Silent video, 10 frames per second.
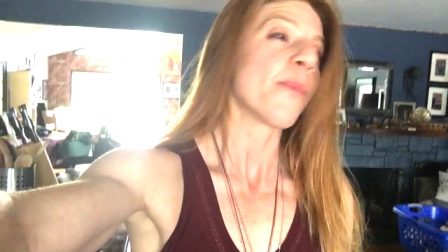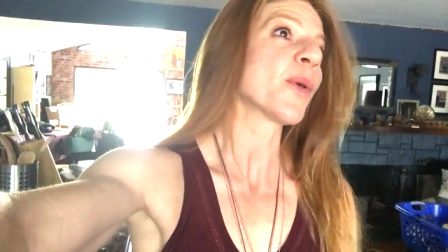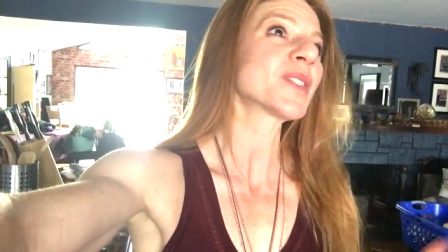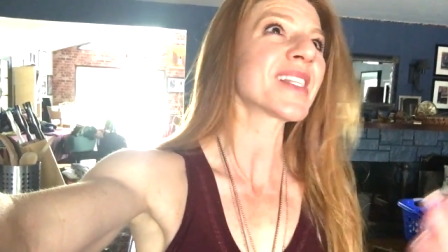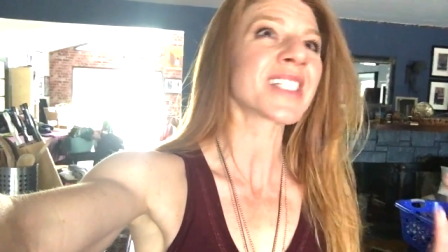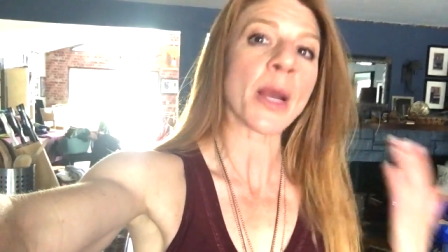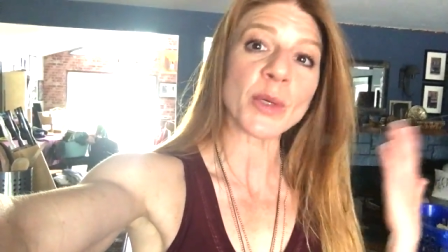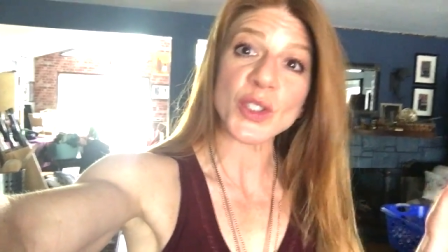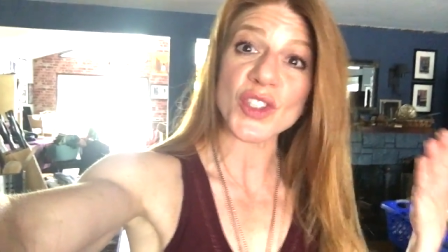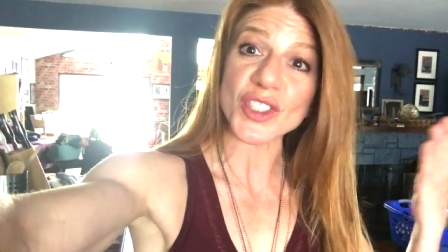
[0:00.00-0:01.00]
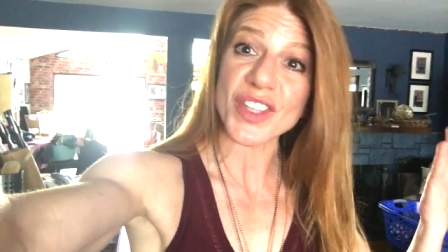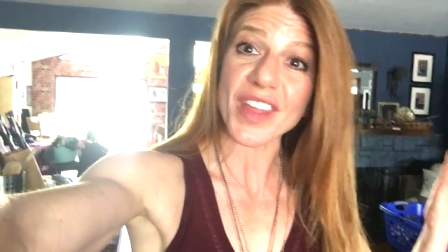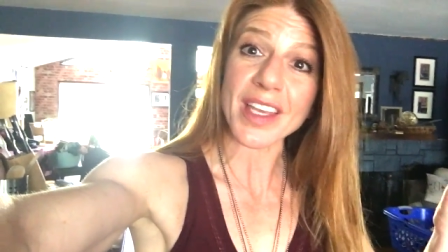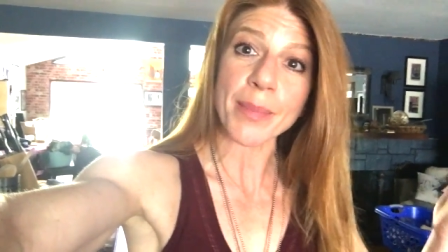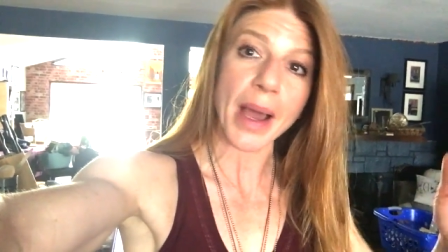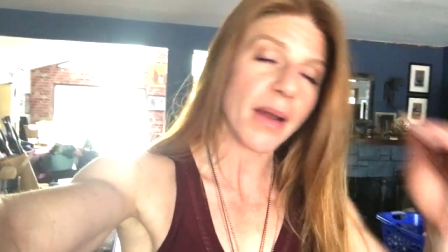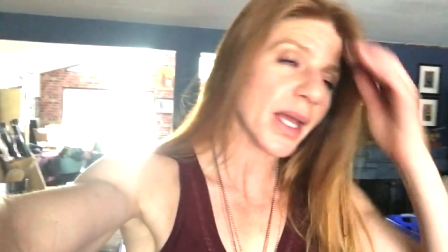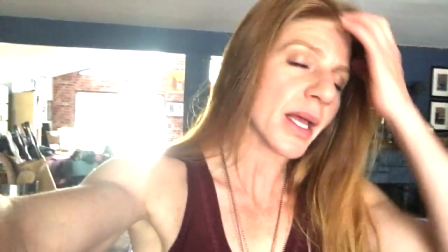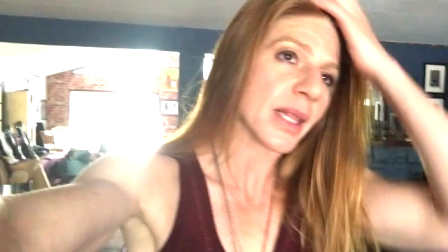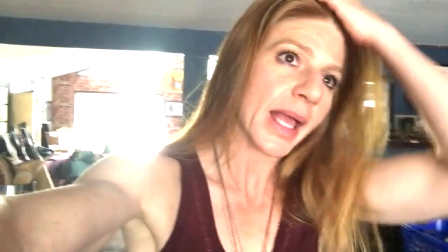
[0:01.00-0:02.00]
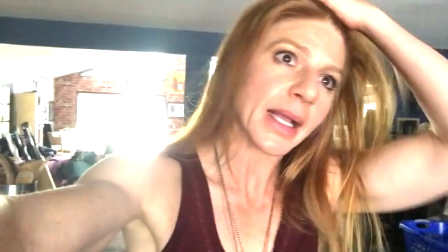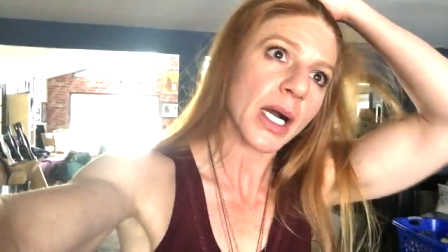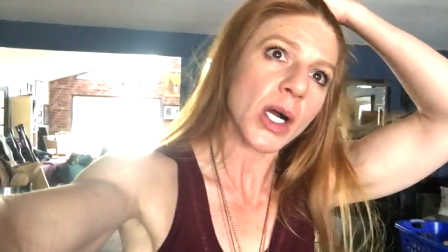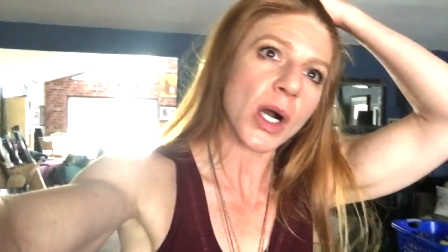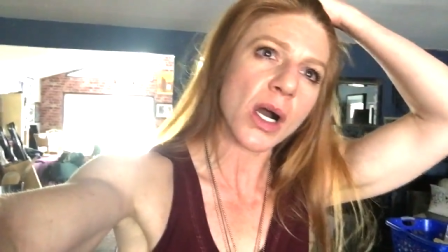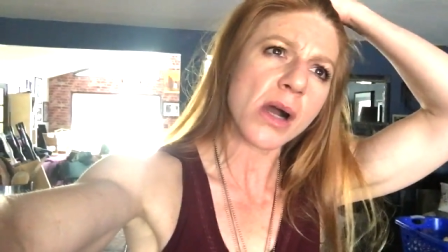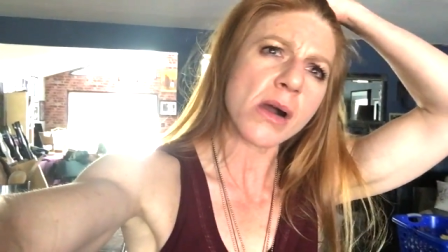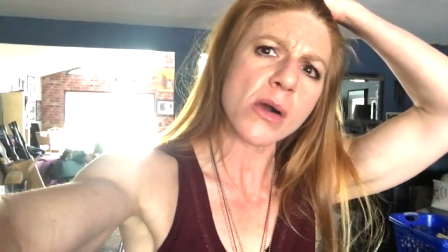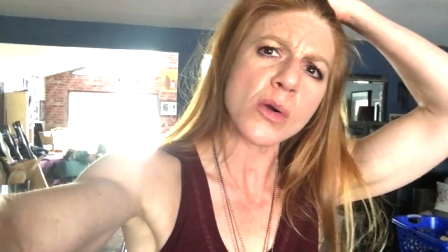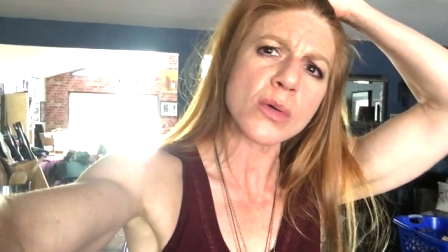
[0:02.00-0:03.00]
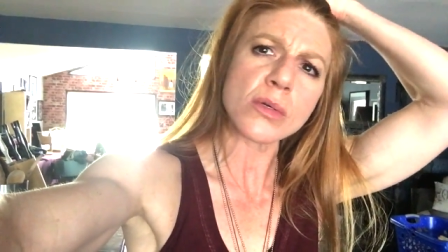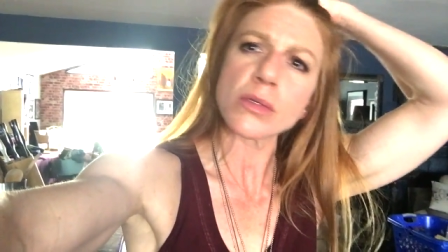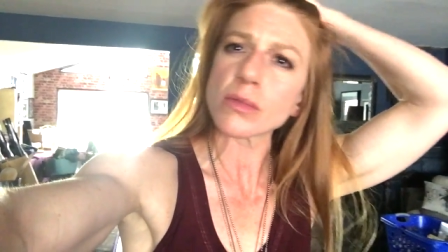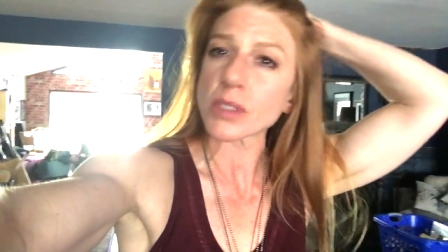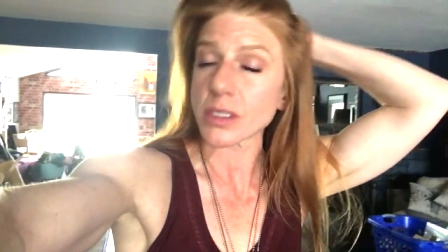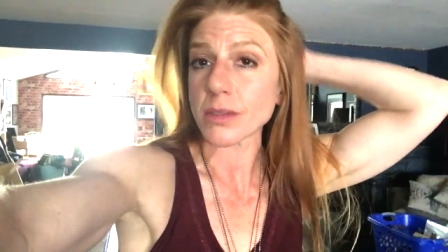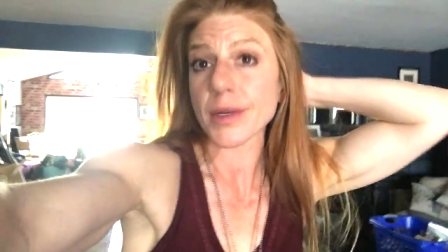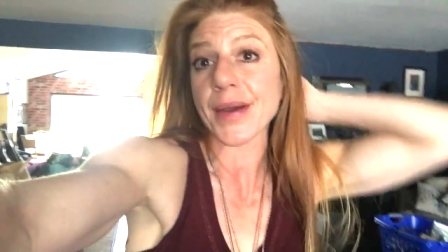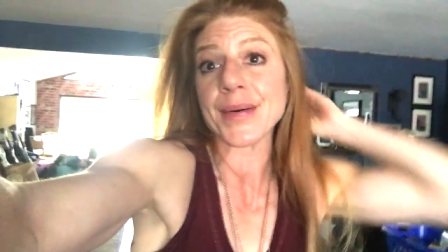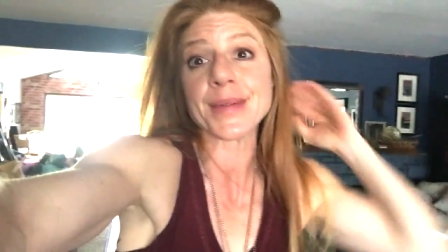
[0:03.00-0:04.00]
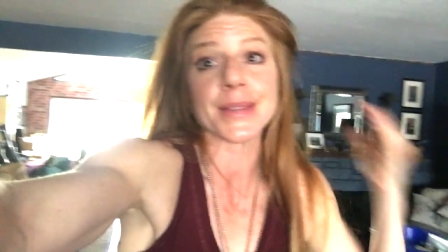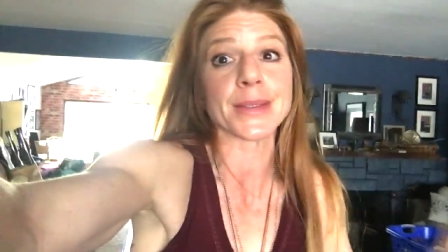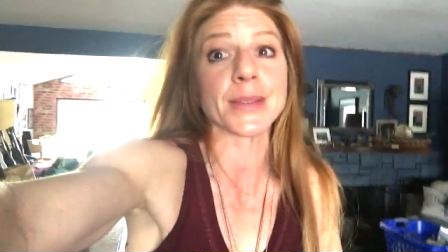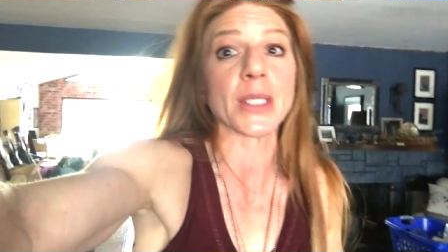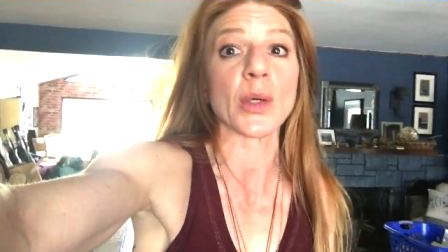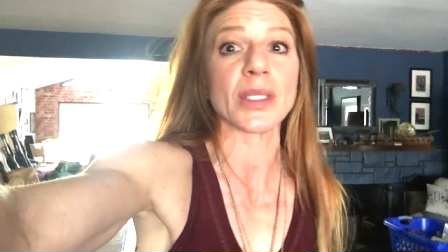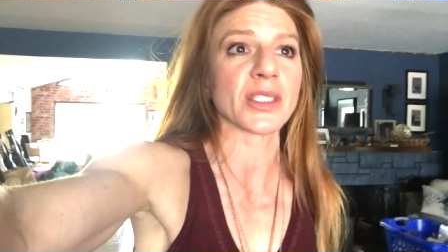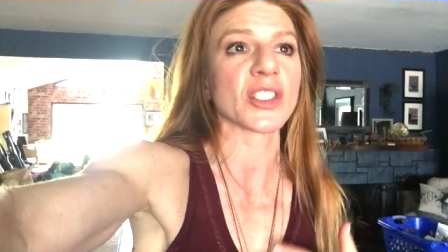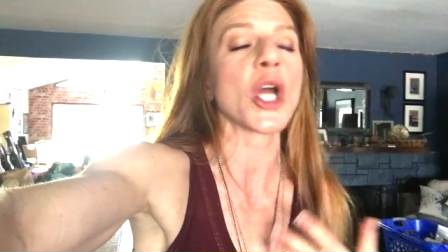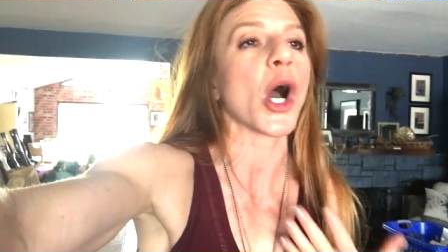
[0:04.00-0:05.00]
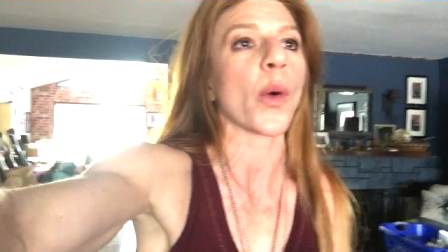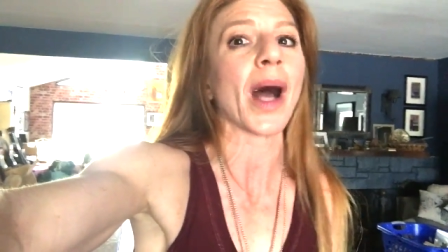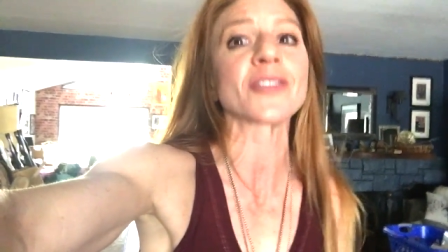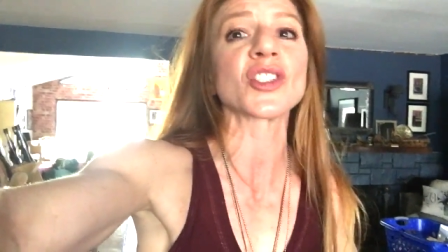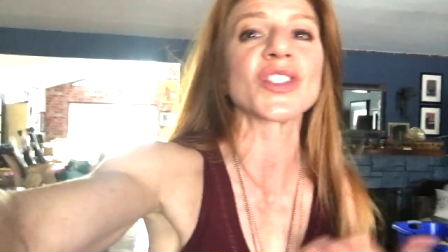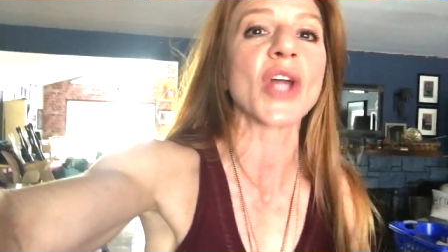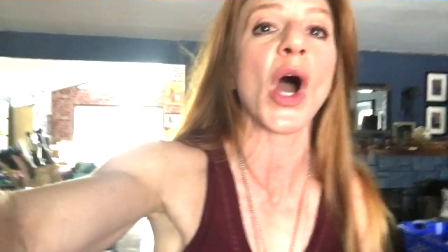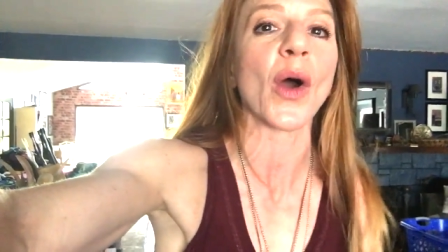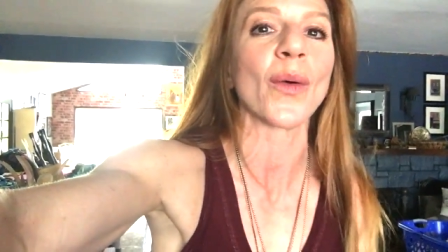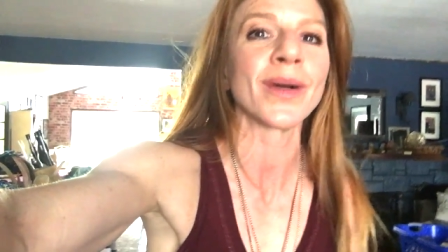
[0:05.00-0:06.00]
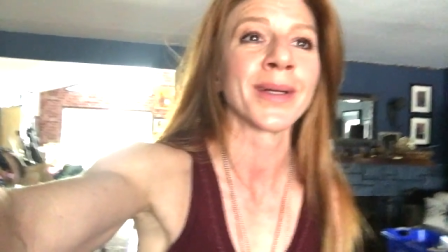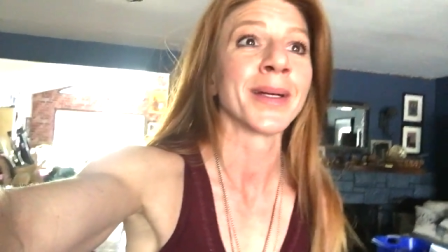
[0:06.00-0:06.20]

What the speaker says: Most of the time when you start to think about it, like, ooh, I don't know, I'll just know.